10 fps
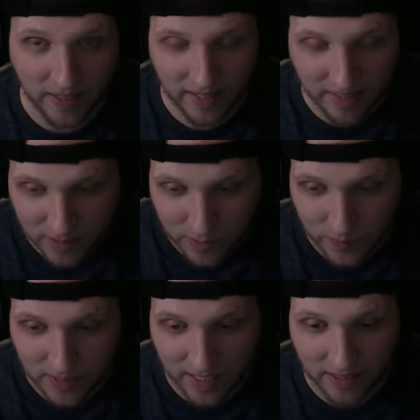and this one's
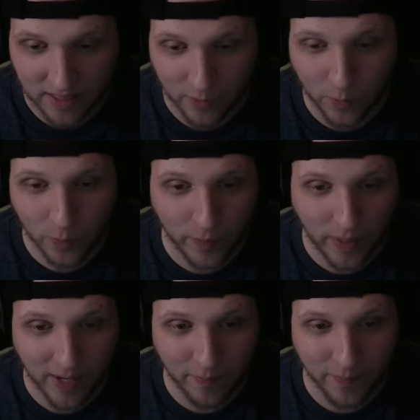got the old
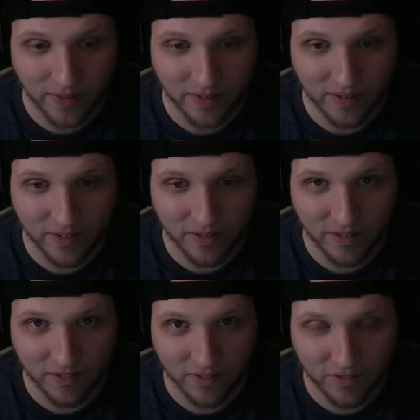RAM
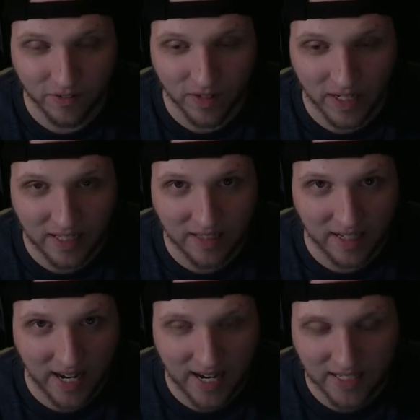in the case